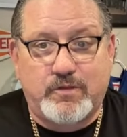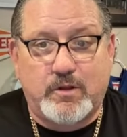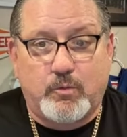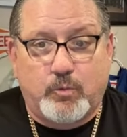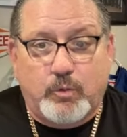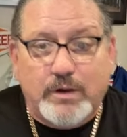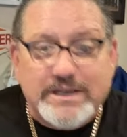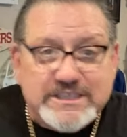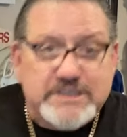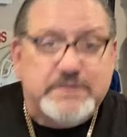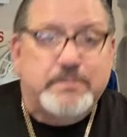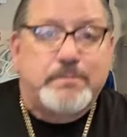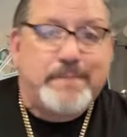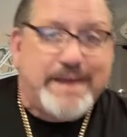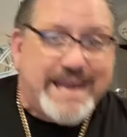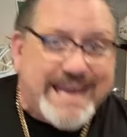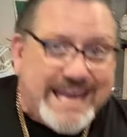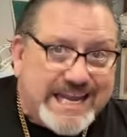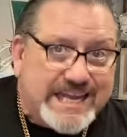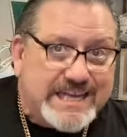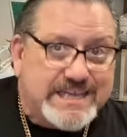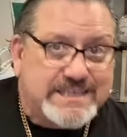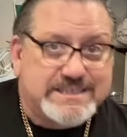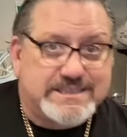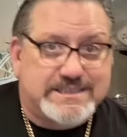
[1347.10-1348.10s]
Which
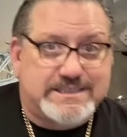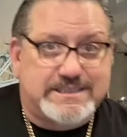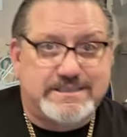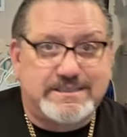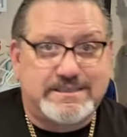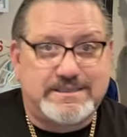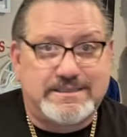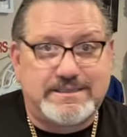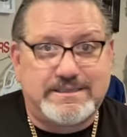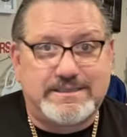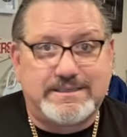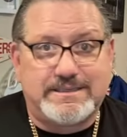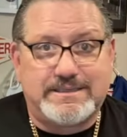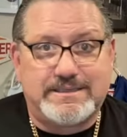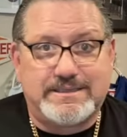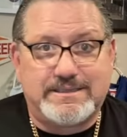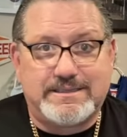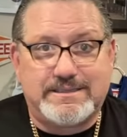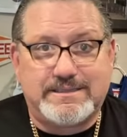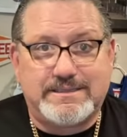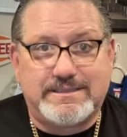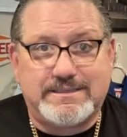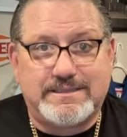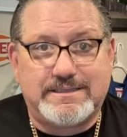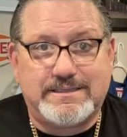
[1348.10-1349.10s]
means
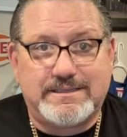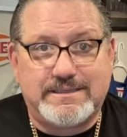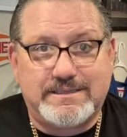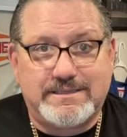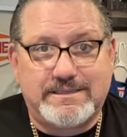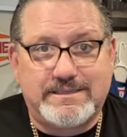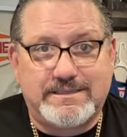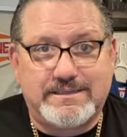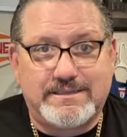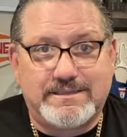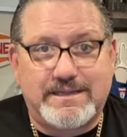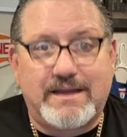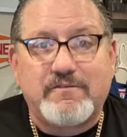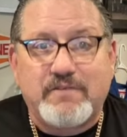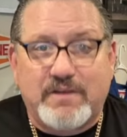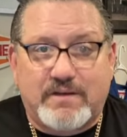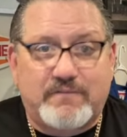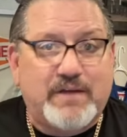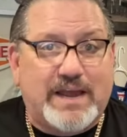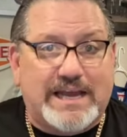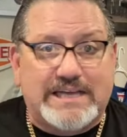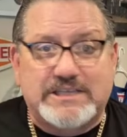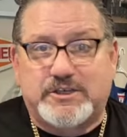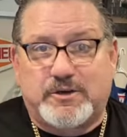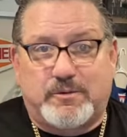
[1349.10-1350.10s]
that Vic
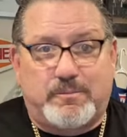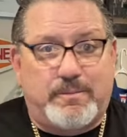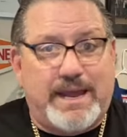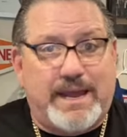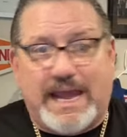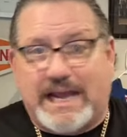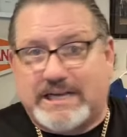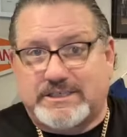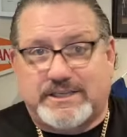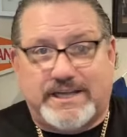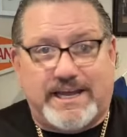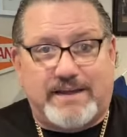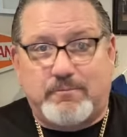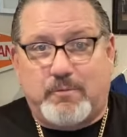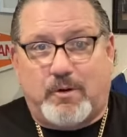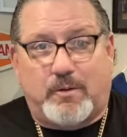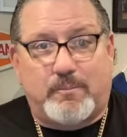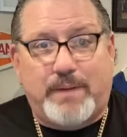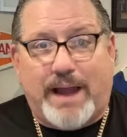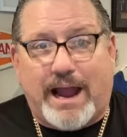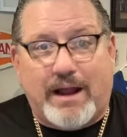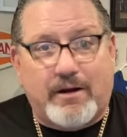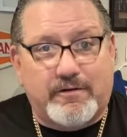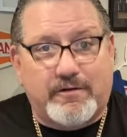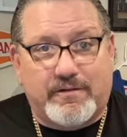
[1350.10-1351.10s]
Fangio may actually have more
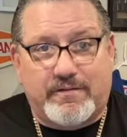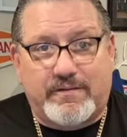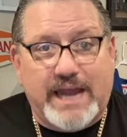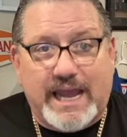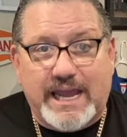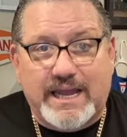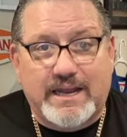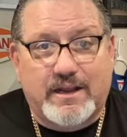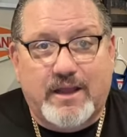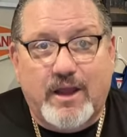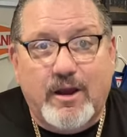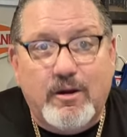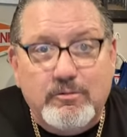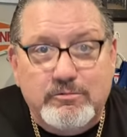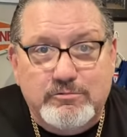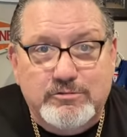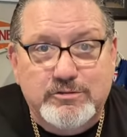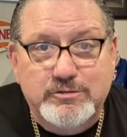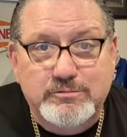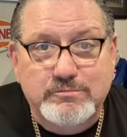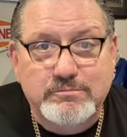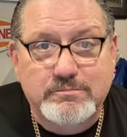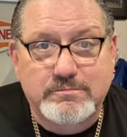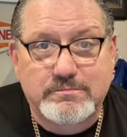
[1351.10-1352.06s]
power than the head coach.